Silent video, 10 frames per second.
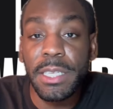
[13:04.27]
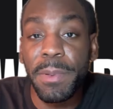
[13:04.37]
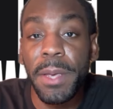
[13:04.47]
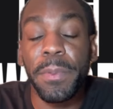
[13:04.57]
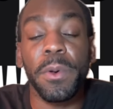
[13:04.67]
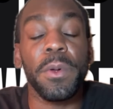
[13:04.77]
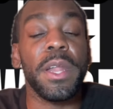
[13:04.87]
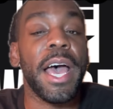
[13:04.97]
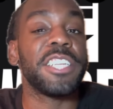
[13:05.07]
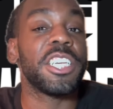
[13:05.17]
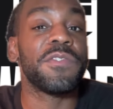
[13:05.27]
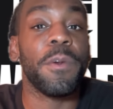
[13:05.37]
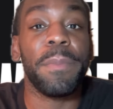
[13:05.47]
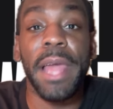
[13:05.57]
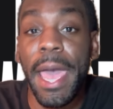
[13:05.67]
people, not just
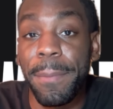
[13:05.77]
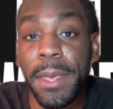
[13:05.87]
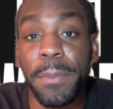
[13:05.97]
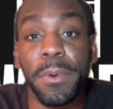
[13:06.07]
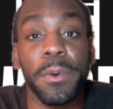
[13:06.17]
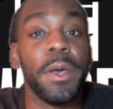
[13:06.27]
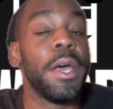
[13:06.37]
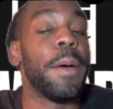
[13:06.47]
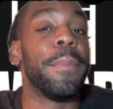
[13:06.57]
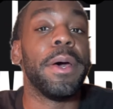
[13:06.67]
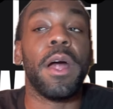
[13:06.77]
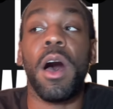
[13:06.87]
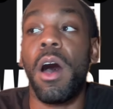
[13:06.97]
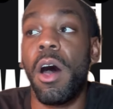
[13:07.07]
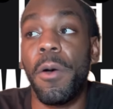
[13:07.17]
for Black people, but
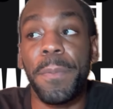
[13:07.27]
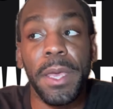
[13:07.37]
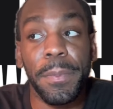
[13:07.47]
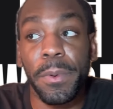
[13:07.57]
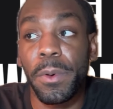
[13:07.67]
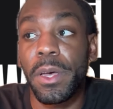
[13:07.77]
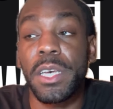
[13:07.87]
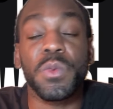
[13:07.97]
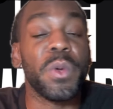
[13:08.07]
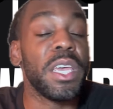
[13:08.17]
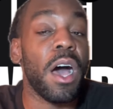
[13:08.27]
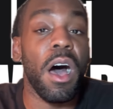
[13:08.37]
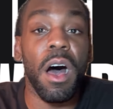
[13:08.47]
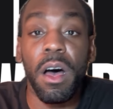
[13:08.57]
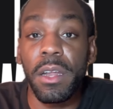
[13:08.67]
all people, because we
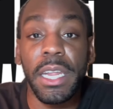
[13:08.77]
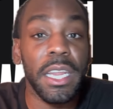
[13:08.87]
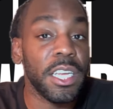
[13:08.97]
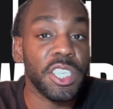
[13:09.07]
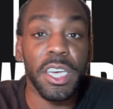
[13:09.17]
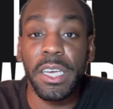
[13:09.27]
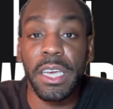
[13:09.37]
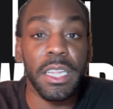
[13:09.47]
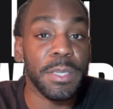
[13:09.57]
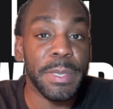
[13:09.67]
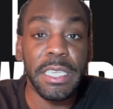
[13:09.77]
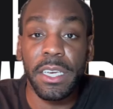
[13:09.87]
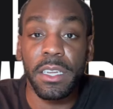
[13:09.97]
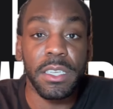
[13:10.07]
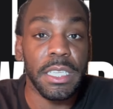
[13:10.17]
all need each other in this
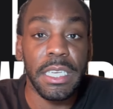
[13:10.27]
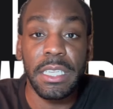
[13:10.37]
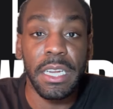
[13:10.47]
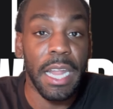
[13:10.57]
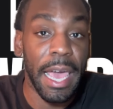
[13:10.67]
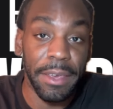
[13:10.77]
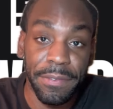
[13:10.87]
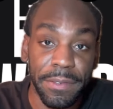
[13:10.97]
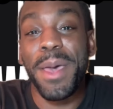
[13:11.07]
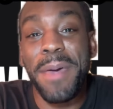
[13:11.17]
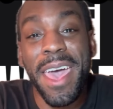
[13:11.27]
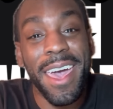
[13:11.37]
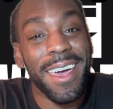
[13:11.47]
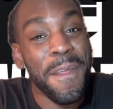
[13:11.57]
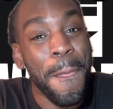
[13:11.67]
particular season of life.
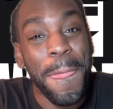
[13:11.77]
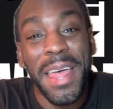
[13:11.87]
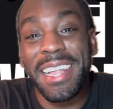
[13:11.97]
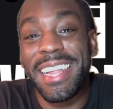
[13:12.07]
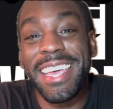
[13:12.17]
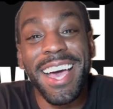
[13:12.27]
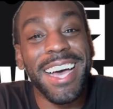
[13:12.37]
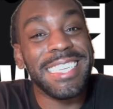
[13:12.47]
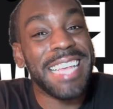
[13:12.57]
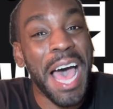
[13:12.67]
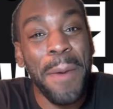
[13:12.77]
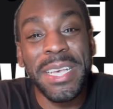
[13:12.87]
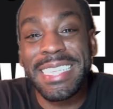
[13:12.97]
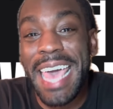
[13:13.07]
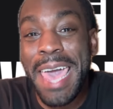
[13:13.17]
Baby, Leon
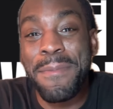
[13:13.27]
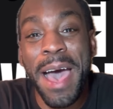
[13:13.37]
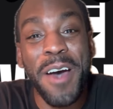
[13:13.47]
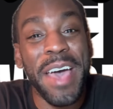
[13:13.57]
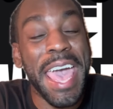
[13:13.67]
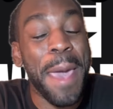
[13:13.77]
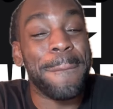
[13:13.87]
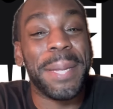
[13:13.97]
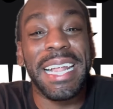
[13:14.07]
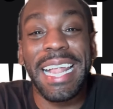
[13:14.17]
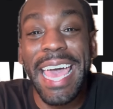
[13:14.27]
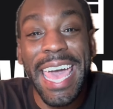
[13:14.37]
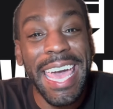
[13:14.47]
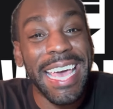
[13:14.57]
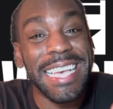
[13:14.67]
Thomas came out and
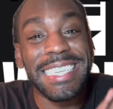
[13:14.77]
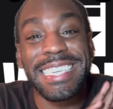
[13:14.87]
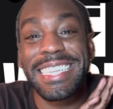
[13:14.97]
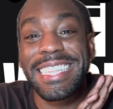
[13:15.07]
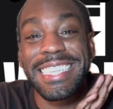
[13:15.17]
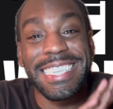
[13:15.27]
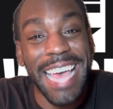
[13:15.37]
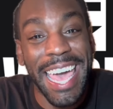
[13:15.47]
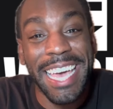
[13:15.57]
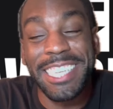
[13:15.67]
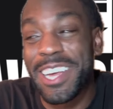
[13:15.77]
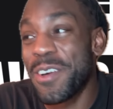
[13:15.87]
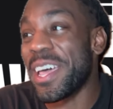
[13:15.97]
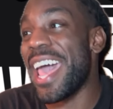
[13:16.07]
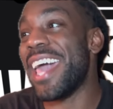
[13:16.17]
blazed the stage,
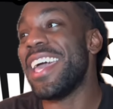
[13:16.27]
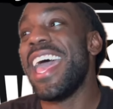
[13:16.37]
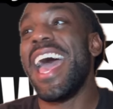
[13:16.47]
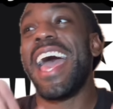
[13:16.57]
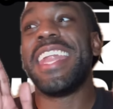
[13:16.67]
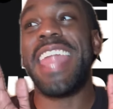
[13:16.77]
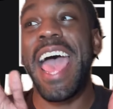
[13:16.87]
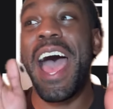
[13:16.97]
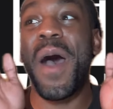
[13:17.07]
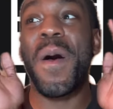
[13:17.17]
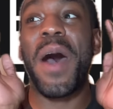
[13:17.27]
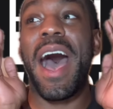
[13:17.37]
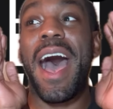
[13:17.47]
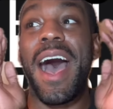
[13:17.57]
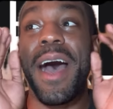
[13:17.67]
okay? Now,
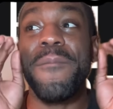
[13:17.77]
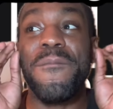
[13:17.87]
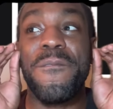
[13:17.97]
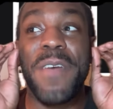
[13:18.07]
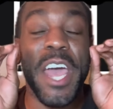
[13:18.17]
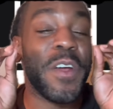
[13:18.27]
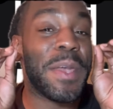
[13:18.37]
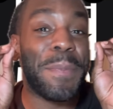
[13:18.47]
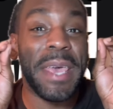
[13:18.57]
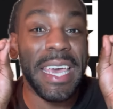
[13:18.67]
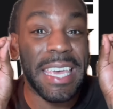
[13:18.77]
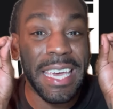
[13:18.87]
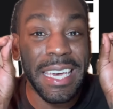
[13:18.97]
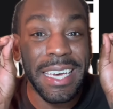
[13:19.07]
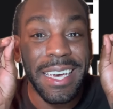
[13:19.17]
I'm very
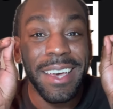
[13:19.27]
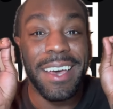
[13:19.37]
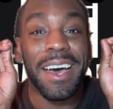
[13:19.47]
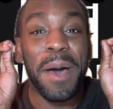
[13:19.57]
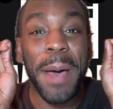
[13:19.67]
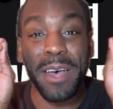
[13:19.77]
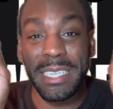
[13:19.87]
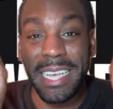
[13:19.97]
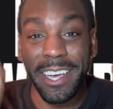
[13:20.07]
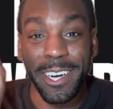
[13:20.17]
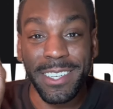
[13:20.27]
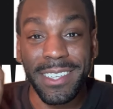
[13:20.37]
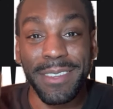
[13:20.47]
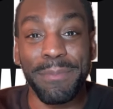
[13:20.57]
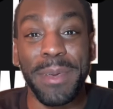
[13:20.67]
picky about
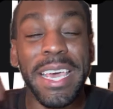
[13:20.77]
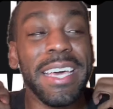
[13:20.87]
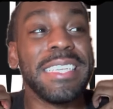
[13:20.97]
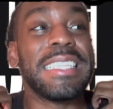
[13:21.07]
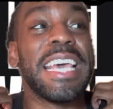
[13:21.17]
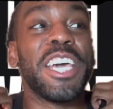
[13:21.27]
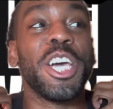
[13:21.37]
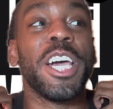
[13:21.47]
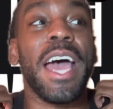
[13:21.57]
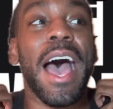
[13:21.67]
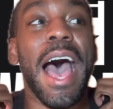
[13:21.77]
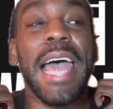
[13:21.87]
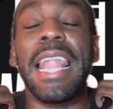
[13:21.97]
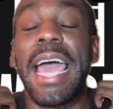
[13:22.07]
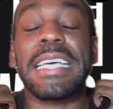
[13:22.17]
singers. Being a singer,
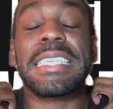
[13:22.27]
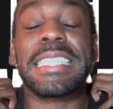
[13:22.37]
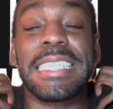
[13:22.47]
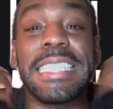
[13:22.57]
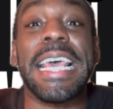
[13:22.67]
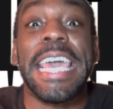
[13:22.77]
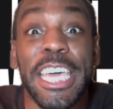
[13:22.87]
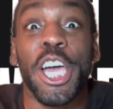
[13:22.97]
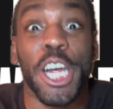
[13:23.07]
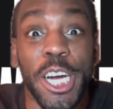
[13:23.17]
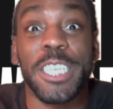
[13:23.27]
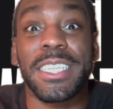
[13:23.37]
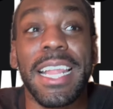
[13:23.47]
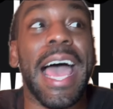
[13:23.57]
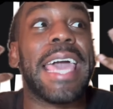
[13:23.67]
I like
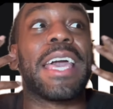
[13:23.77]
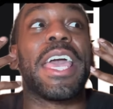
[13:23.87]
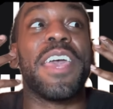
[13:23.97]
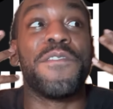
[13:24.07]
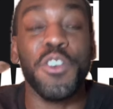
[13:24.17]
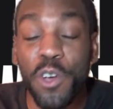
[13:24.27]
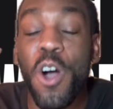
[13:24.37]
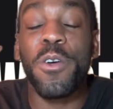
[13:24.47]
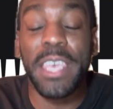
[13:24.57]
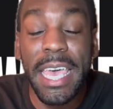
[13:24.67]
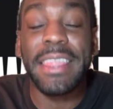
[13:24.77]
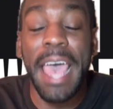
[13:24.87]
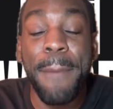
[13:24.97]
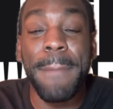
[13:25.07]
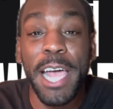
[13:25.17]
singers. Like, if you gonna get
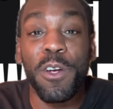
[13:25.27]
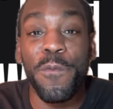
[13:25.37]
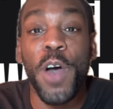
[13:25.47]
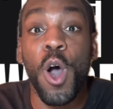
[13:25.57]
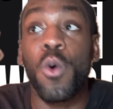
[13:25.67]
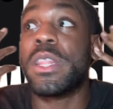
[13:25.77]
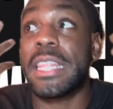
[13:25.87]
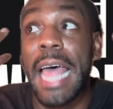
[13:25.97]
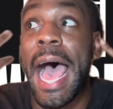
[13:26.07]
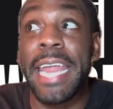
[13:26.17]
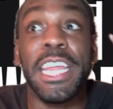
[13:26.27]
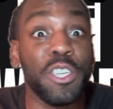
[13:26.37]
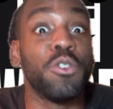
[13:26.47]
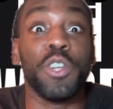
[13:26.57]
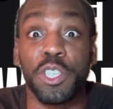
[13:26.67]
that microphone, I
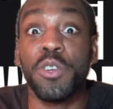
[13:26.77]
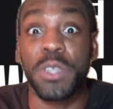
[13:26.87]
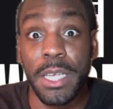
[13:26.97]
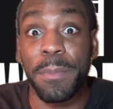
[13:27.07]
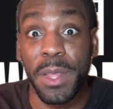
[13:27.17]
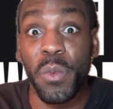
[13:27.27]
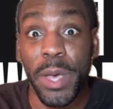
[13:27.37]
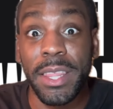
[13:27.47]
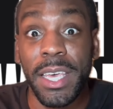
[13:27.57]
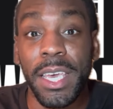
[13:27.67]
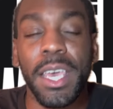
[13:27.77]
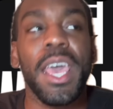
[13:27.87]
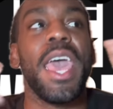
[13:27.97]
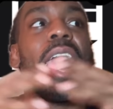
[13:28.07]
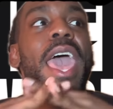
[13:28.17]
need you to do something with it.
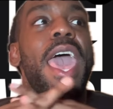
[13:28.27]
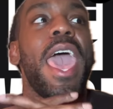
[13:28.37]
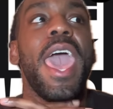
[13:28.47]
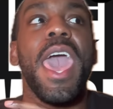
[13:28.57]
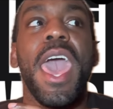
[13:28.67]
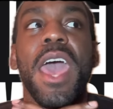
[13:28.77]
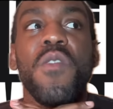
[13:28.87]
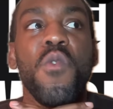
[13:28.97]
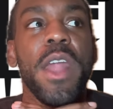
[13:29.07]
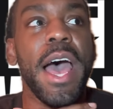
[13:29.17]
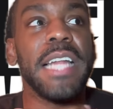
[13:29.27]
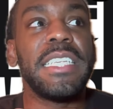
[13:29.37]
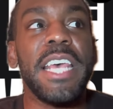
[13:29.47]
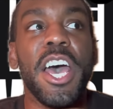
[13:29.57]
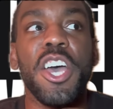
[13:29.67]
And when I
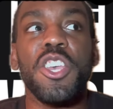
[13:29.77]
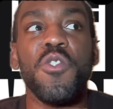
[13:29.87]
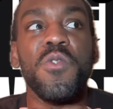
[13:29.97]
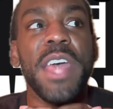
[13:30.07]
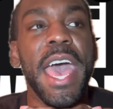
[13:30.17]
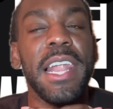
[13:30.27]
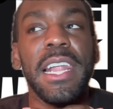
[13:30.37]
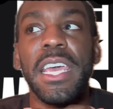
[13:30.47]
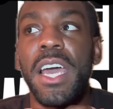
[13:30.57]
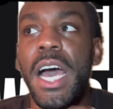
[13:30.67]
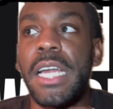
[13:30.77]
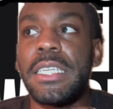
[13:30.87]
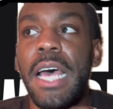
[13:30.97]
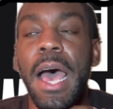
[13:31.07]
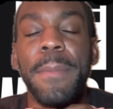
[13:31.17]
tell you that Leon
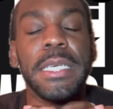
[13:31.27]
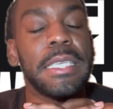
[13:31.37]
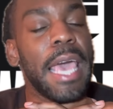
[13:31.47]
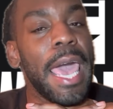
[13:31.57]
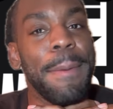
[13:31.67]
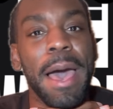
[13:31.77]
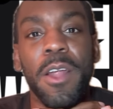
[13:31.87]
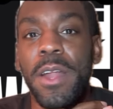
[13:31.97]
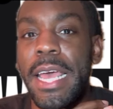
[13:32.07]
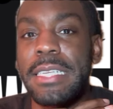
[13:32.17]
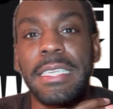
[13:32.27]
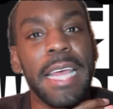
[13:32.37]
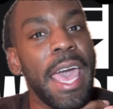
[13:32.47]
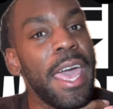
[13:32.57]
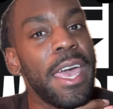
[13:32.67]
Thomas came out on that
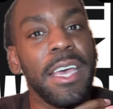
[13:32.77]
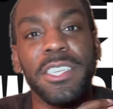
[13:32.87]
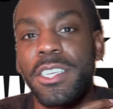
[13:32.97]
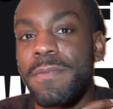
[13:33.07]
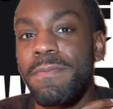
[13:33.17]
stage,